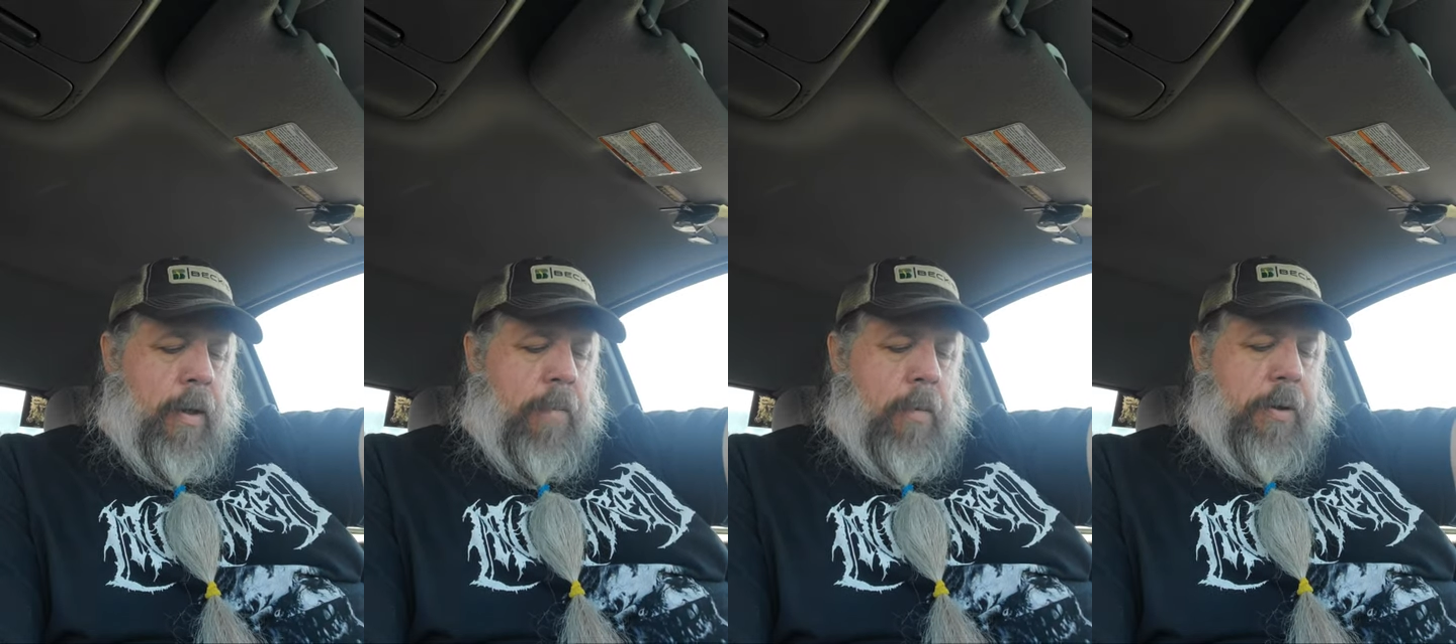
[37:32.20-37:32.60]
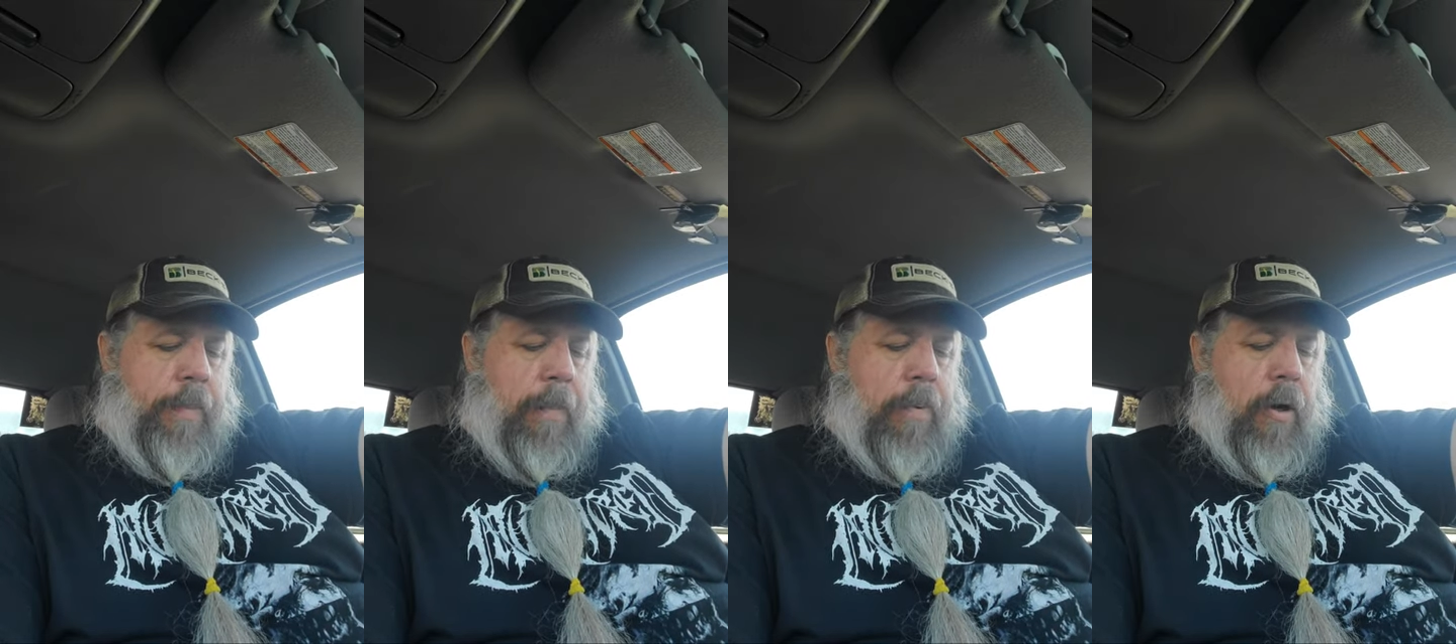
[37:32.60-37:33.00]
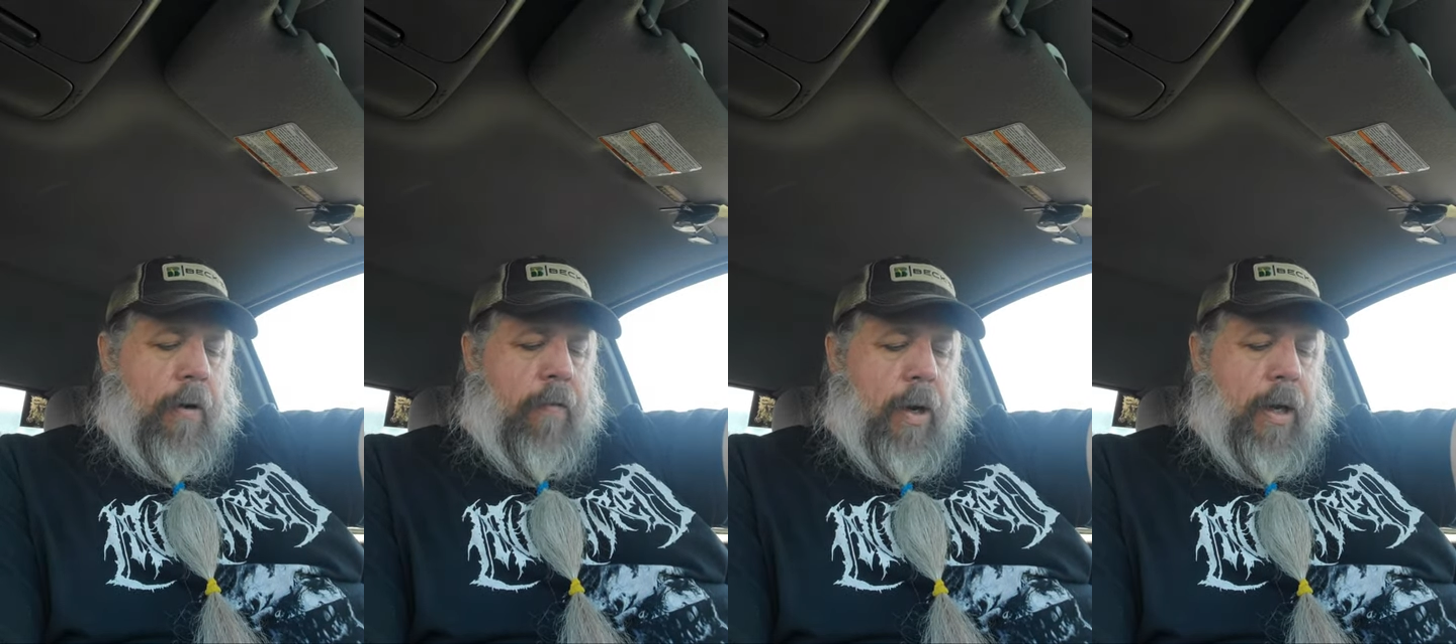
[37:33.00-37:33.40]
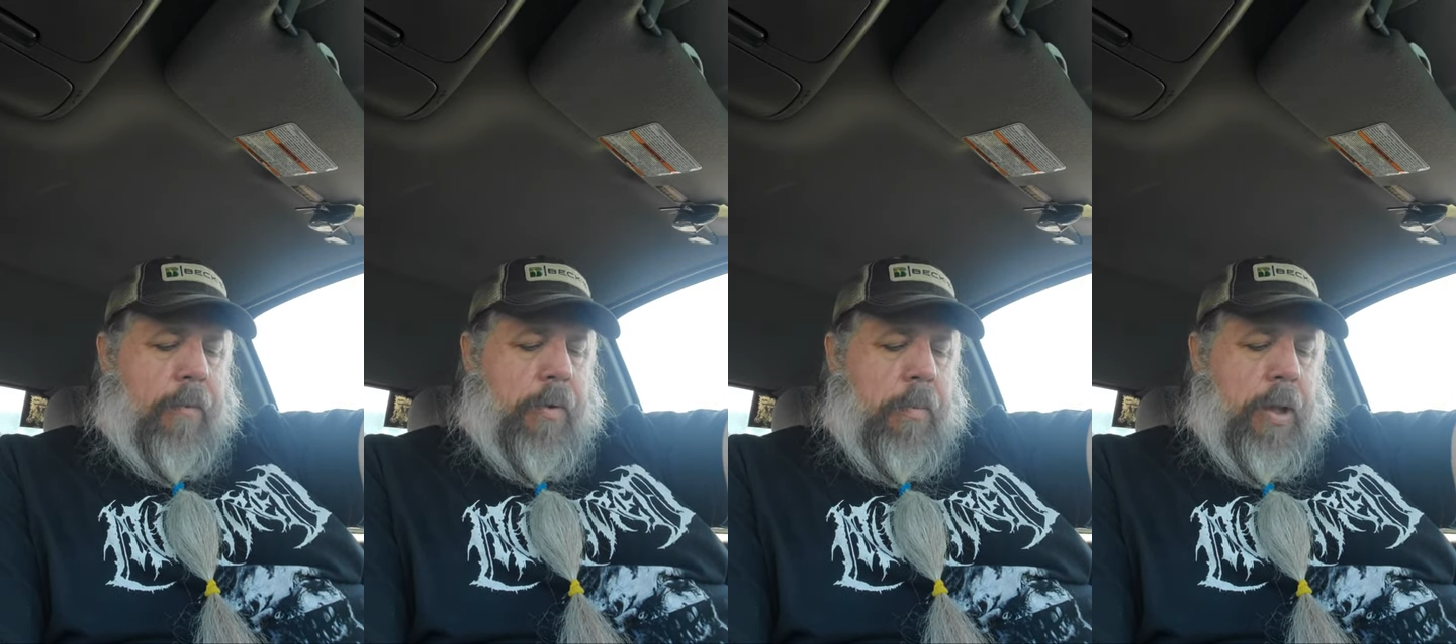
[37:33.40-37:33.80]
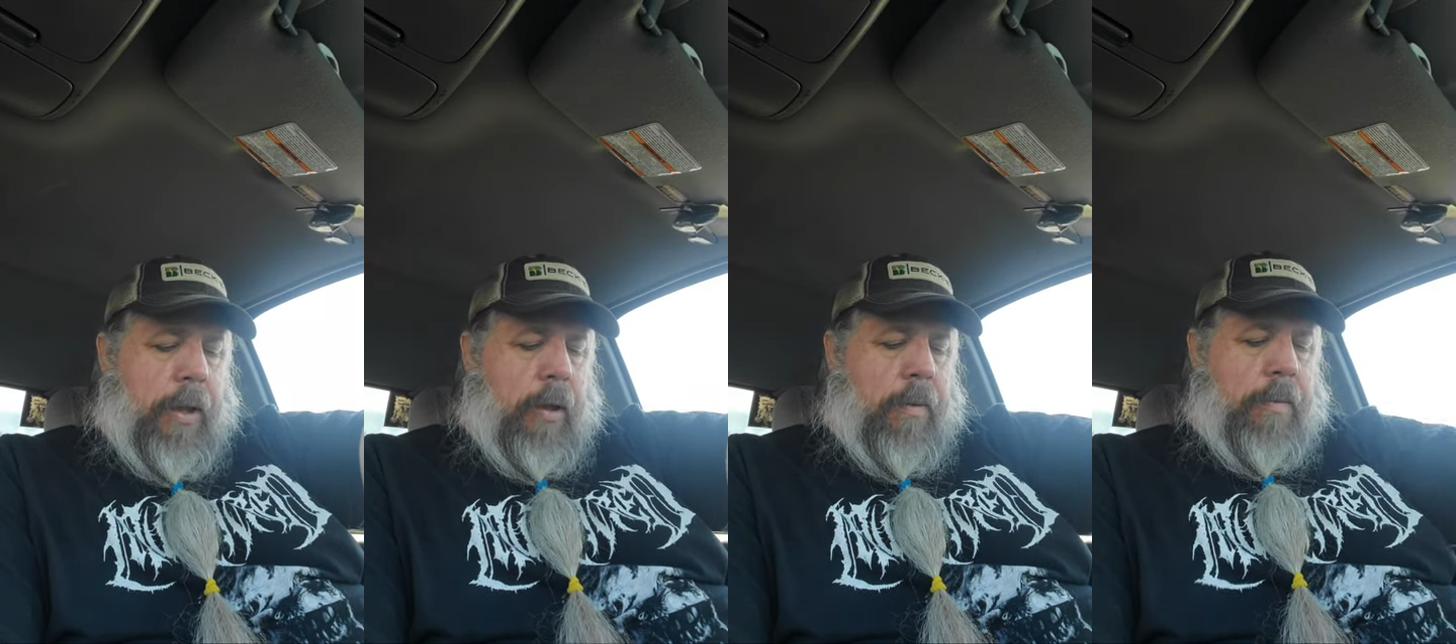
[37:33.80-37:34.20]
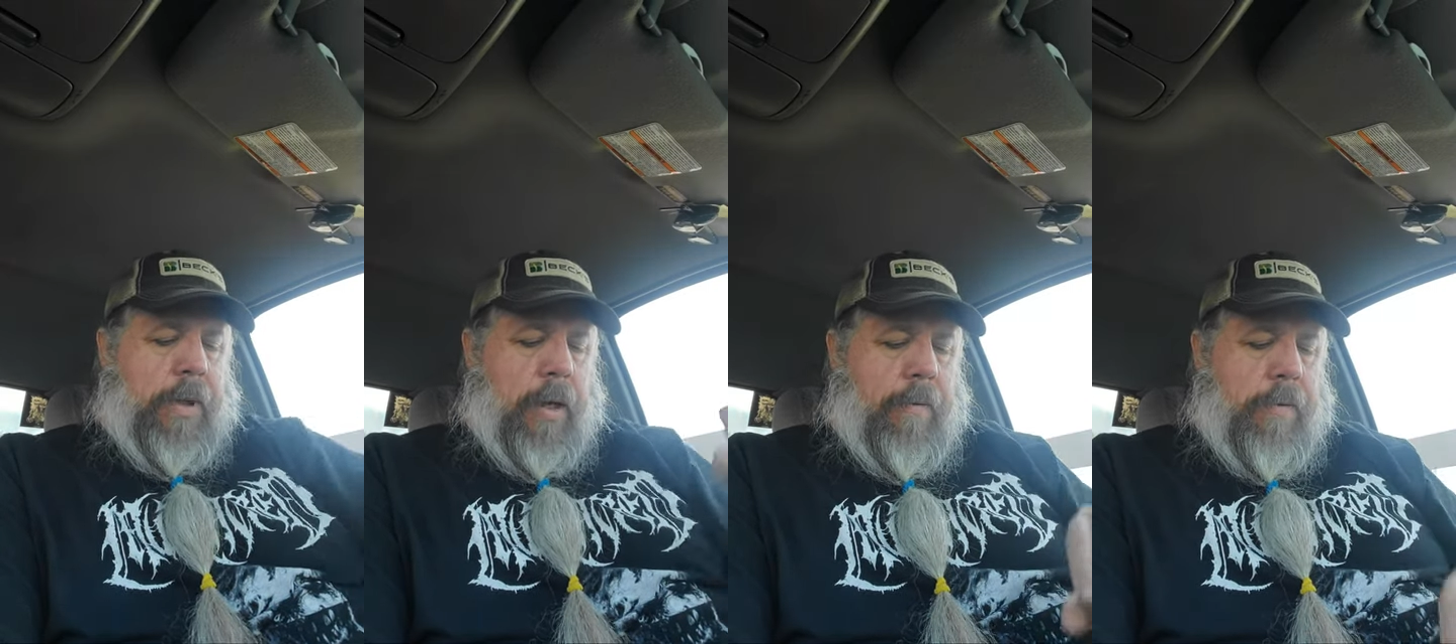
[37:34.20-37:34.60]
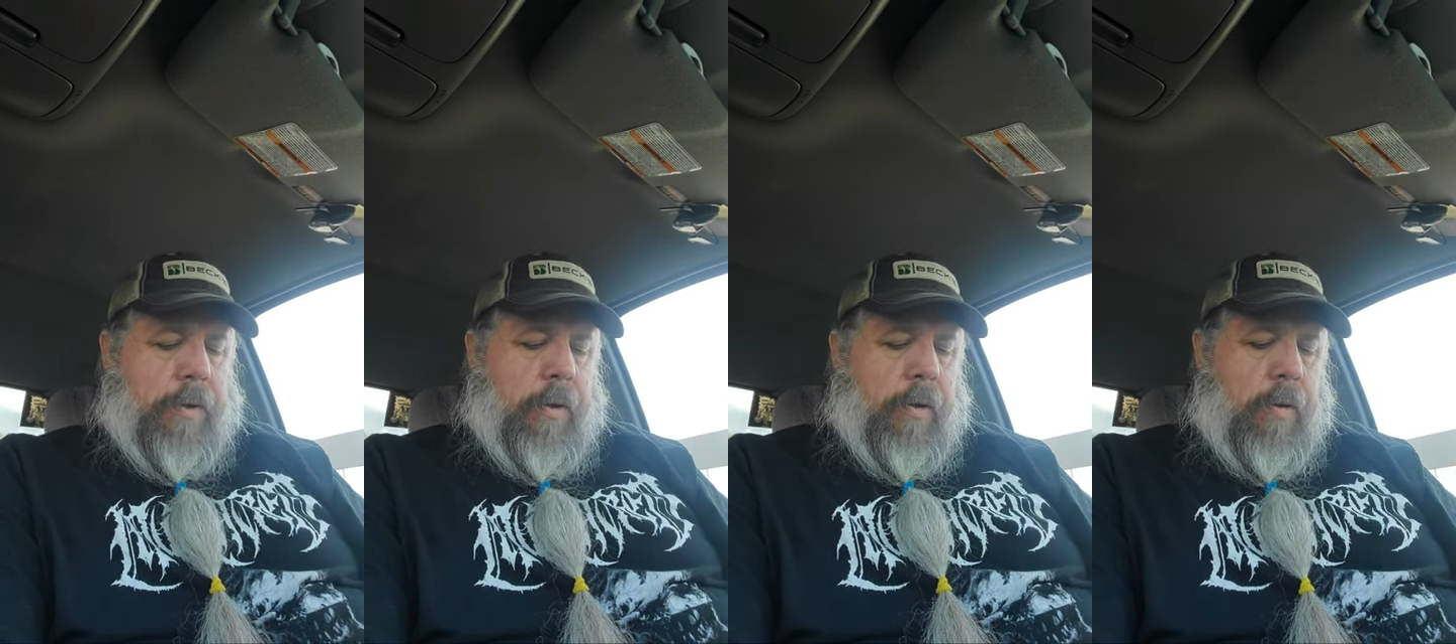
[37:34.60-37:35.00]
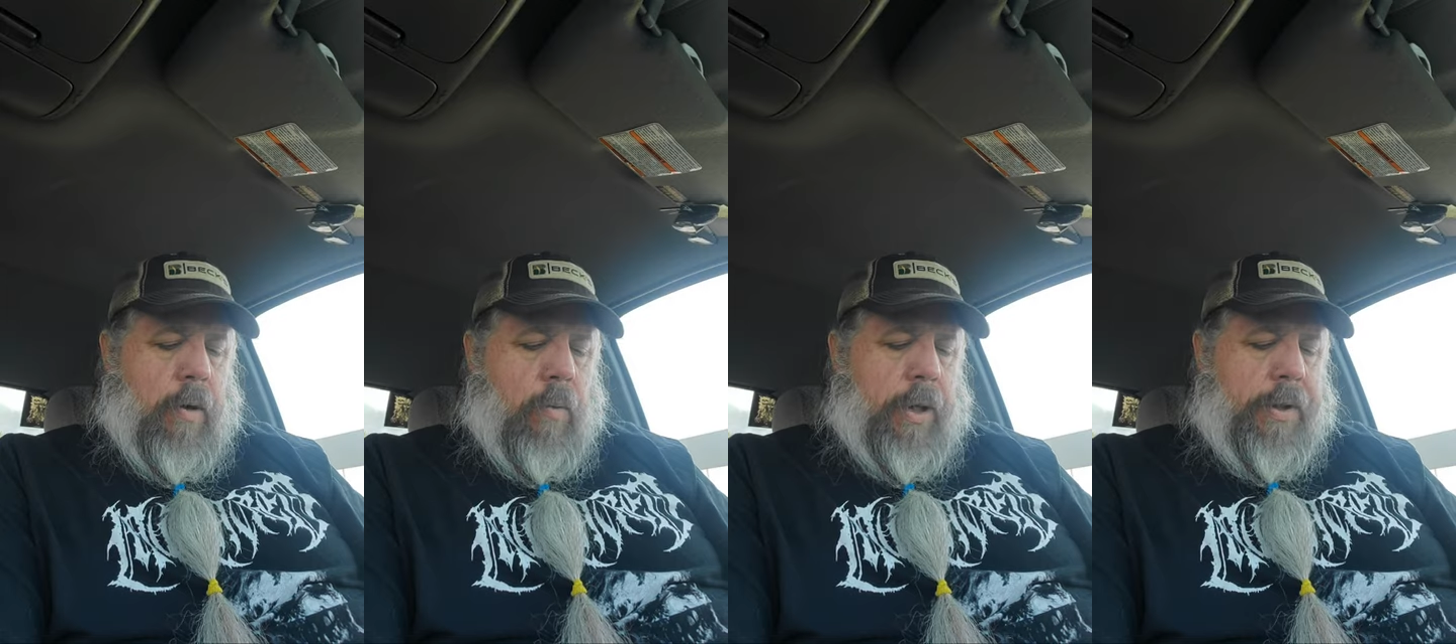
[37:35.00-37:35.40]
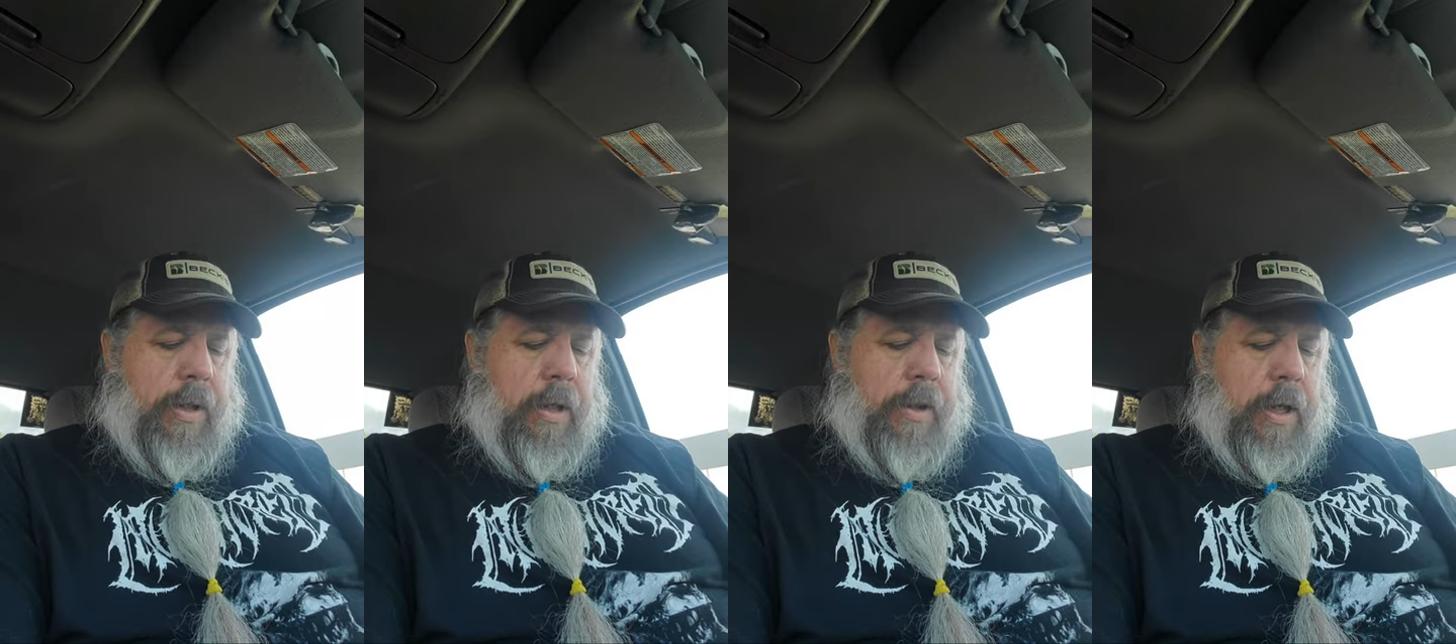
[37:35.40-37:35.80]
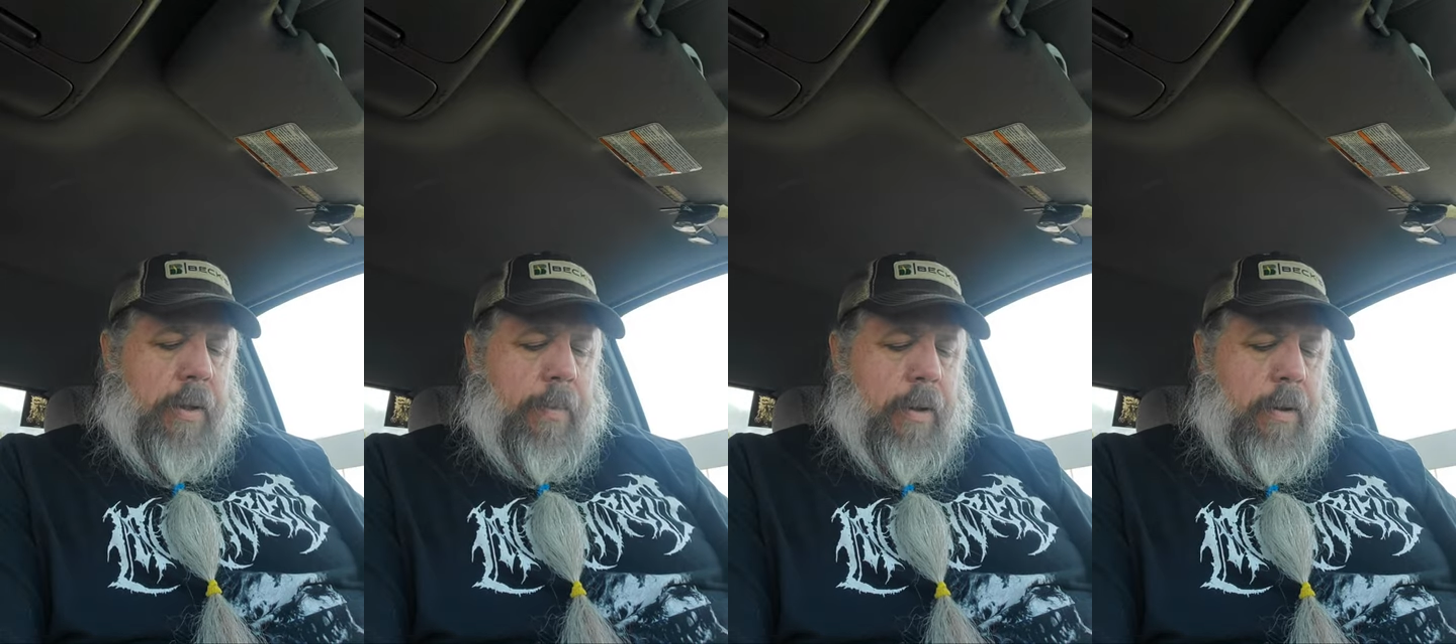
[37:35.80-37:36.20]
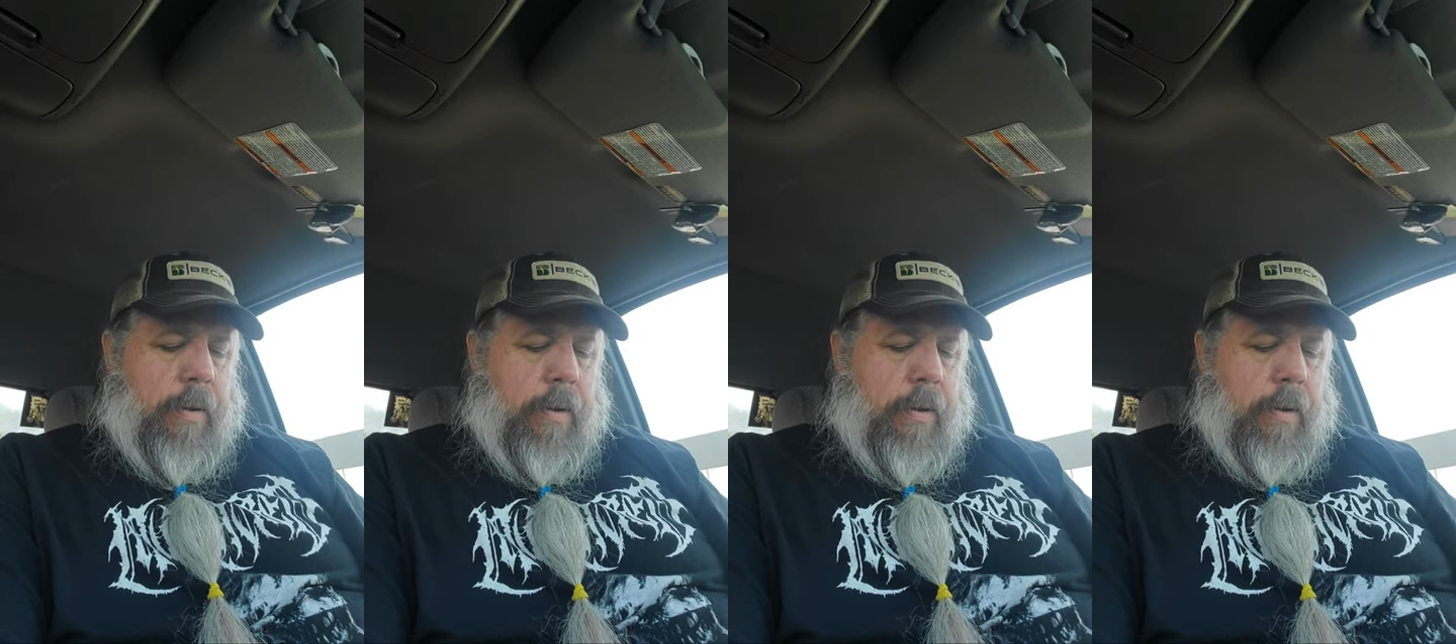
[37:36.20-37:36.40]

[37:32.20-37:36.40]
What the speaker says: Most people are afraid of subjecting themselves to a risk assessment.